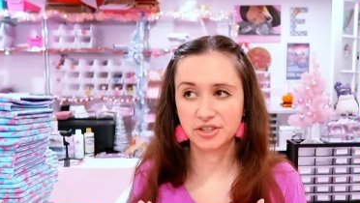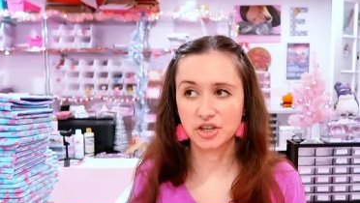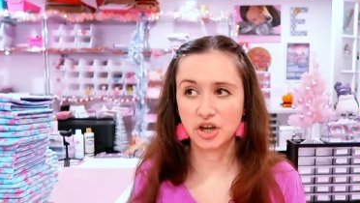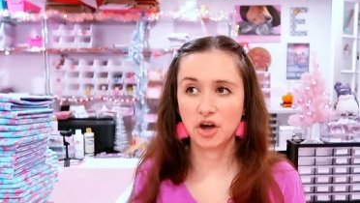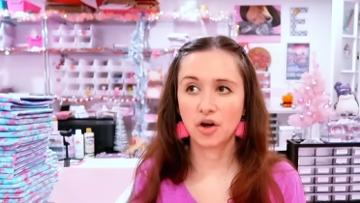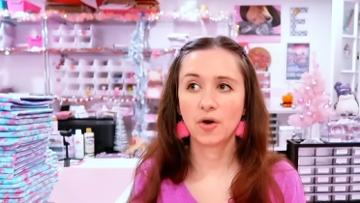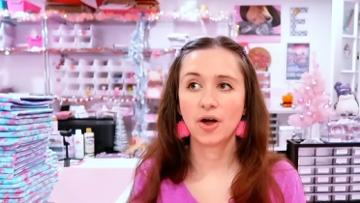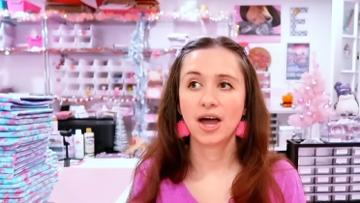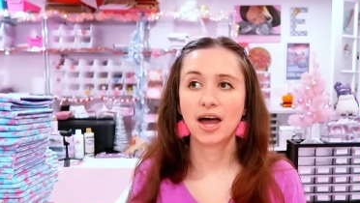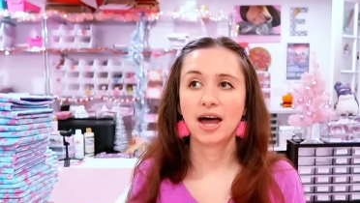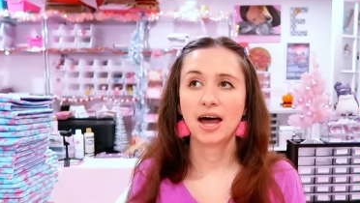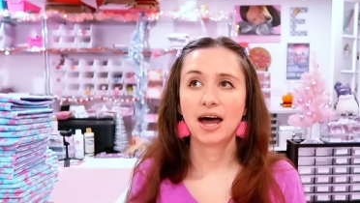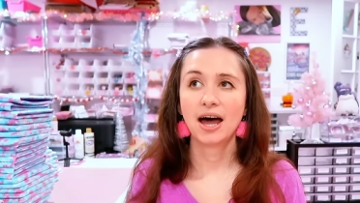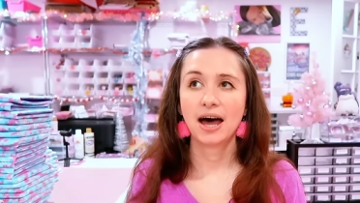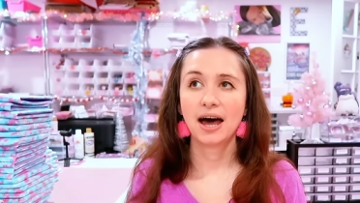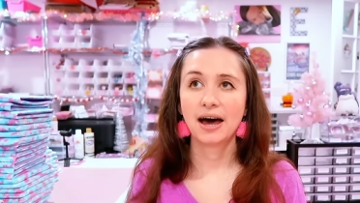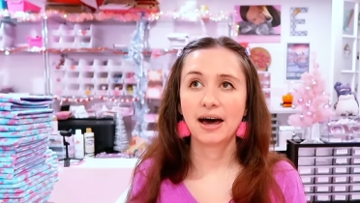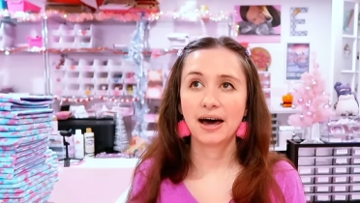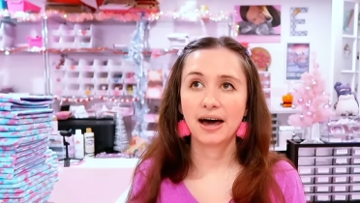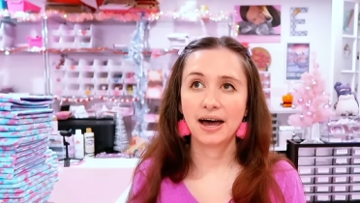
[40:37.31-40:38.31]
So
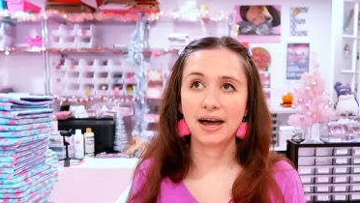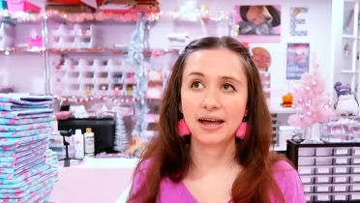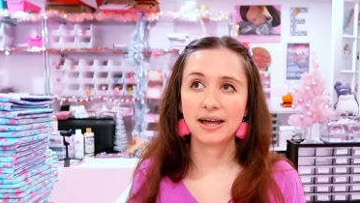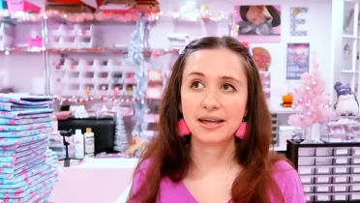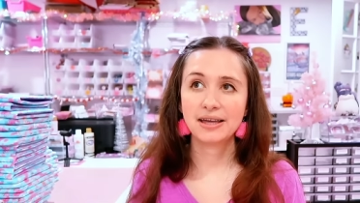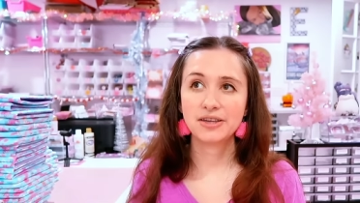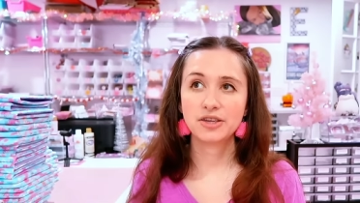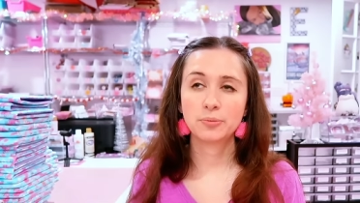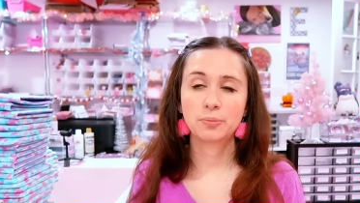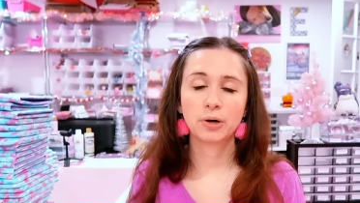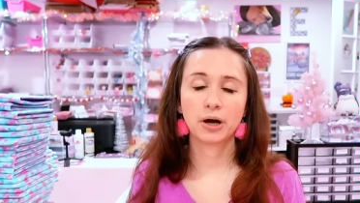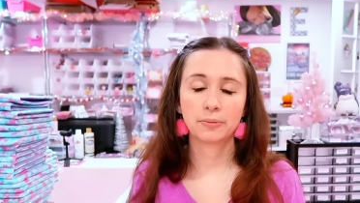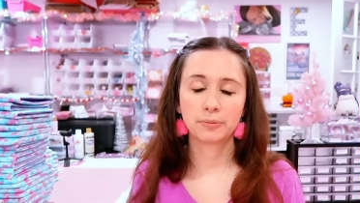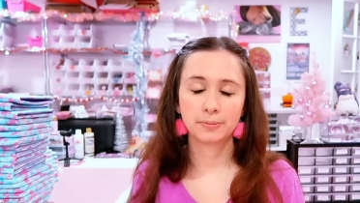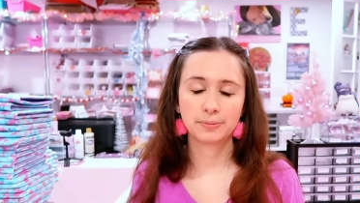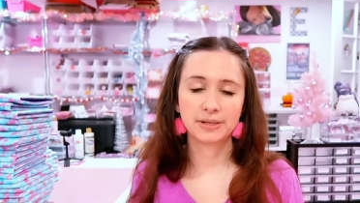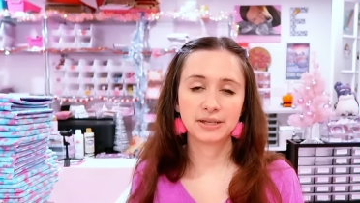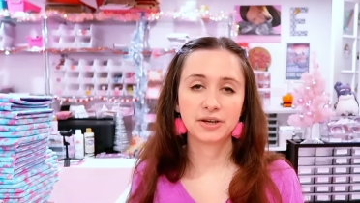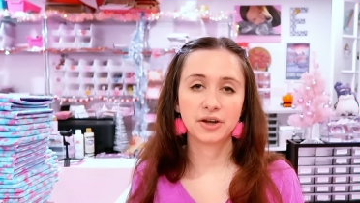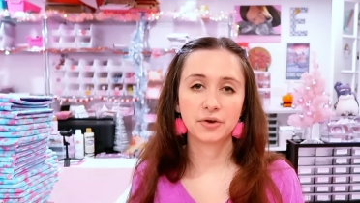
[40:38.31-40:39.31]
I, you
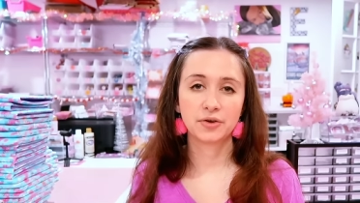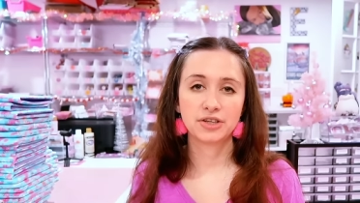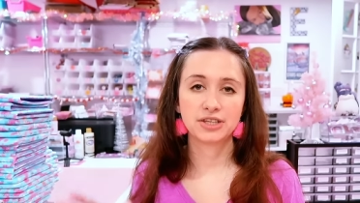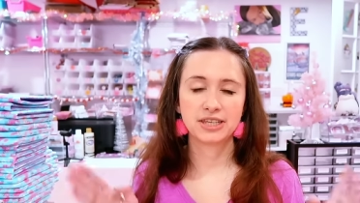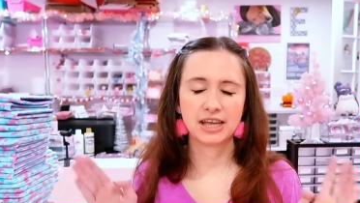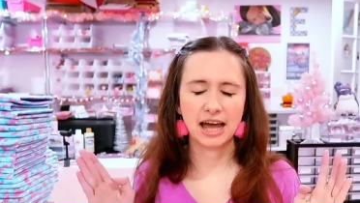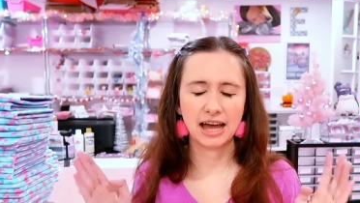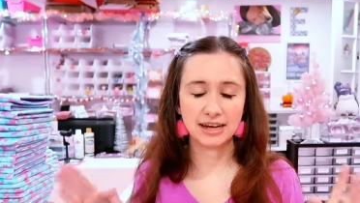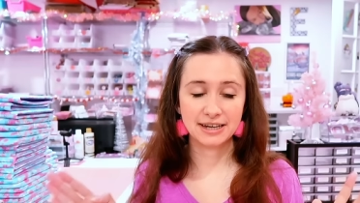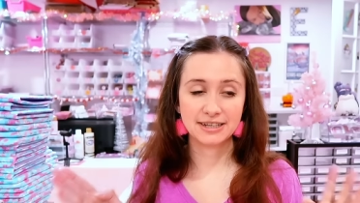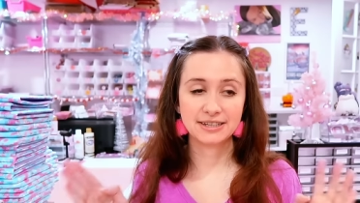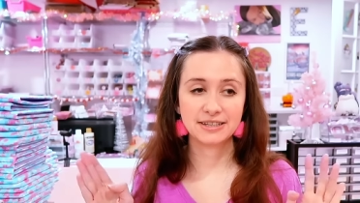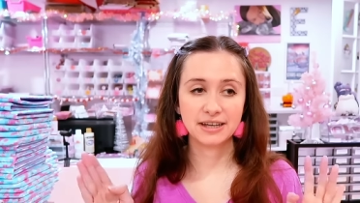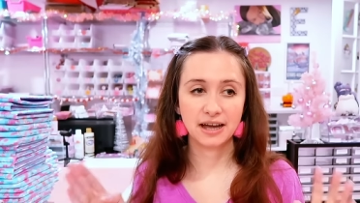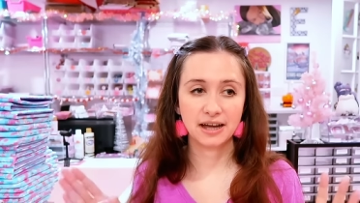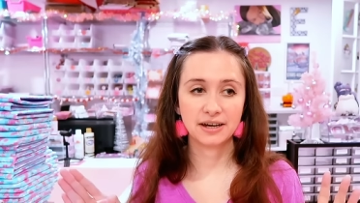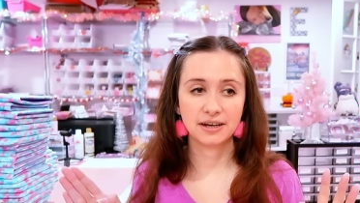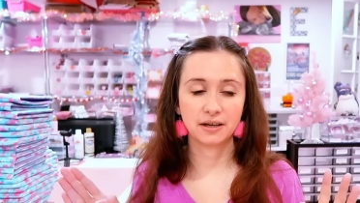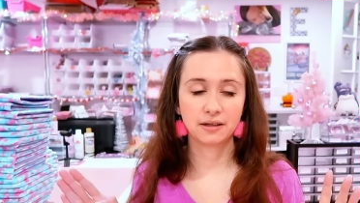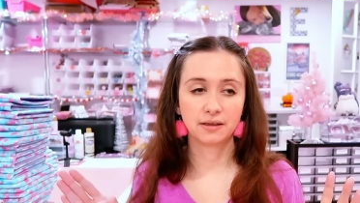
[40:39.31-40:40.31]
probably noticed, I
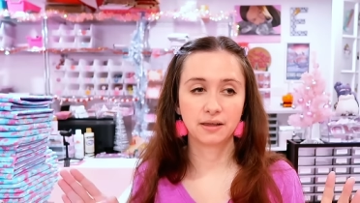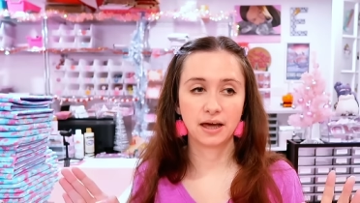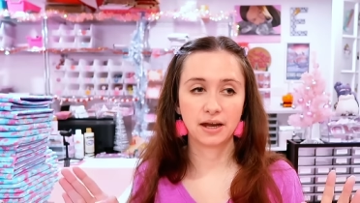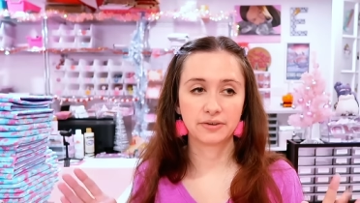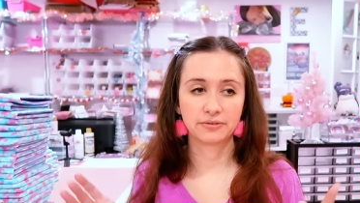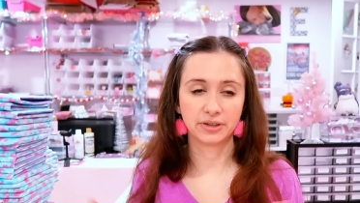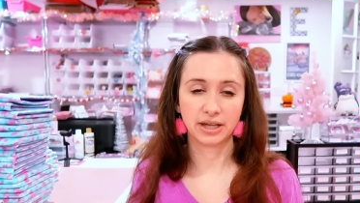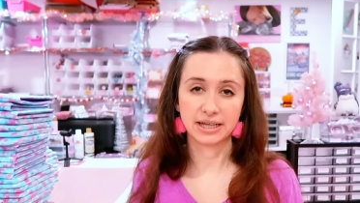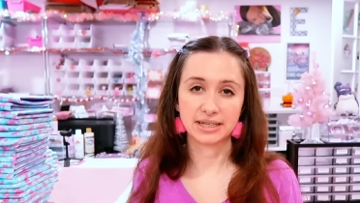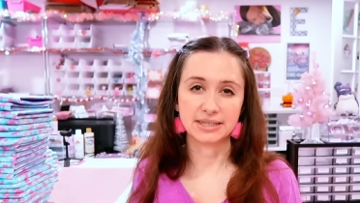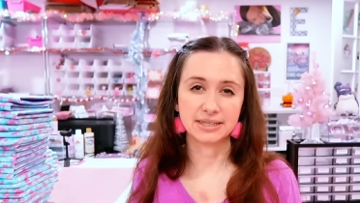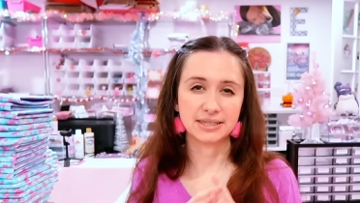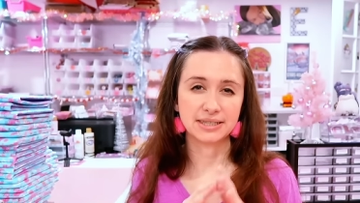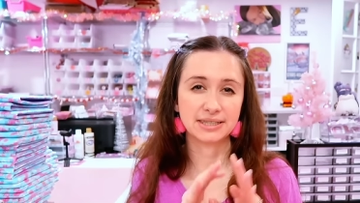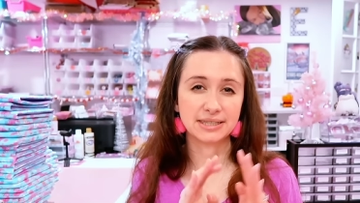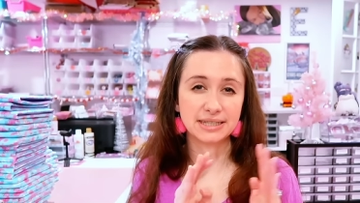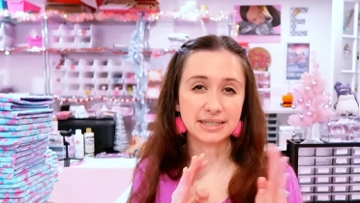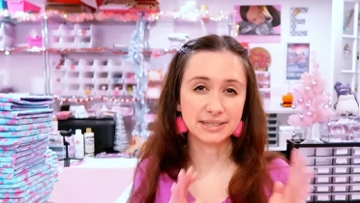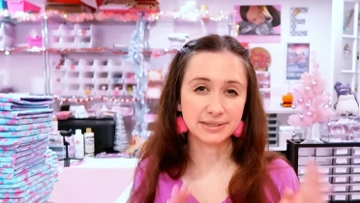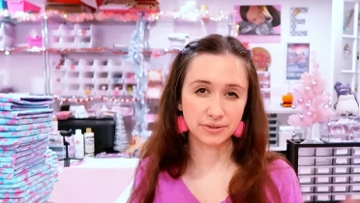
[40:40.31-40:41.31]
design a lot of like
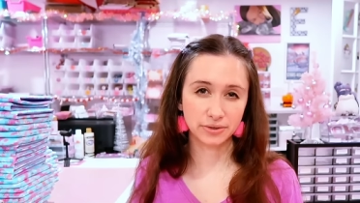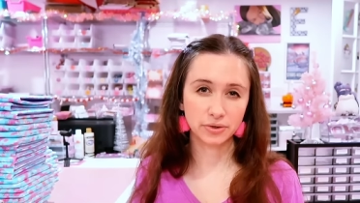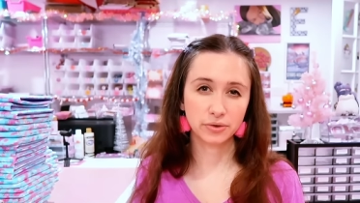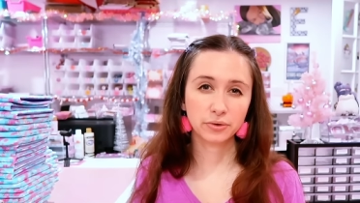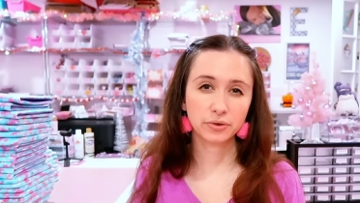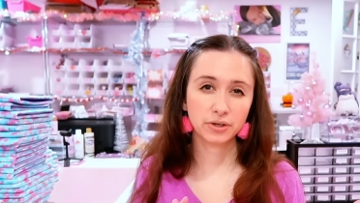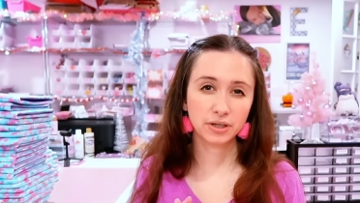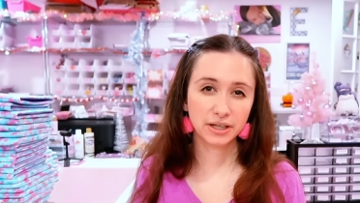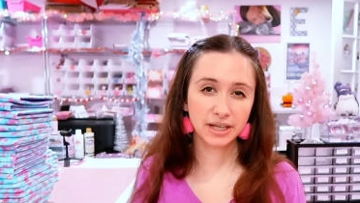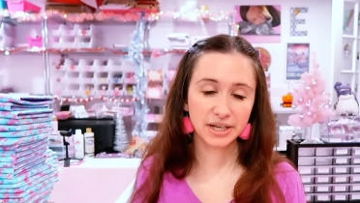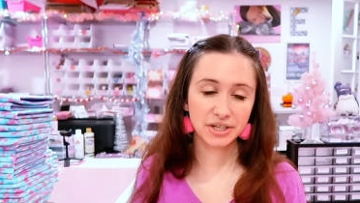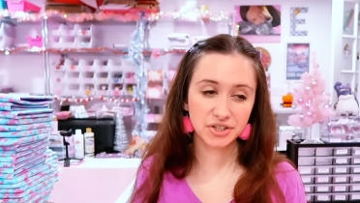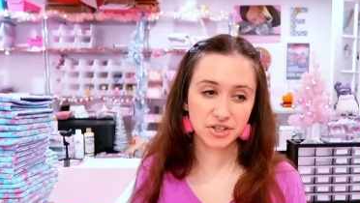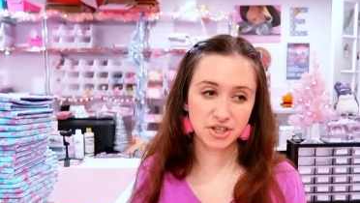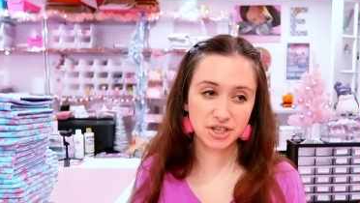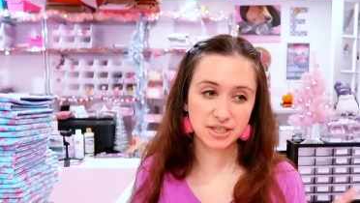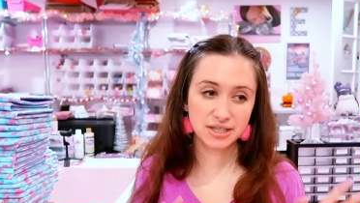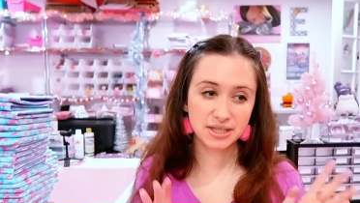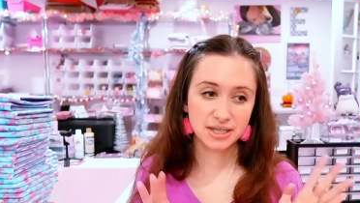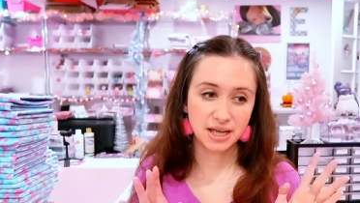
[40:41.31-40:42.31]
seasonal
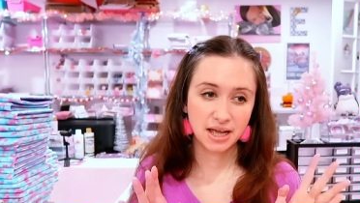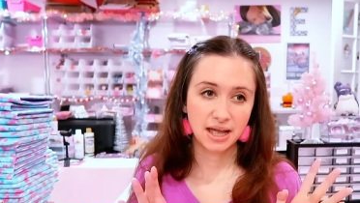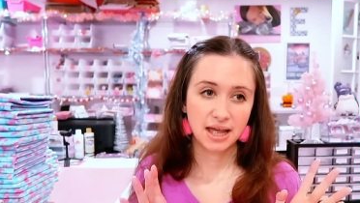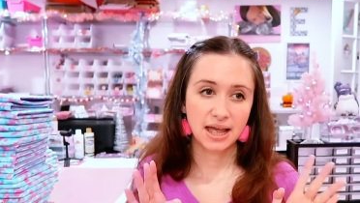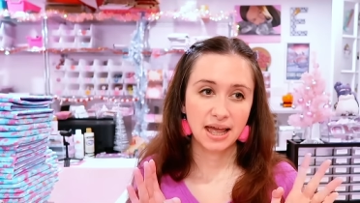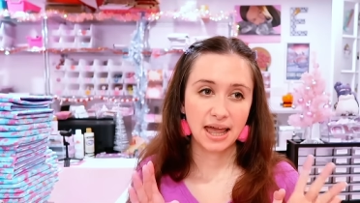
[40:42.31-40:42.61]
collections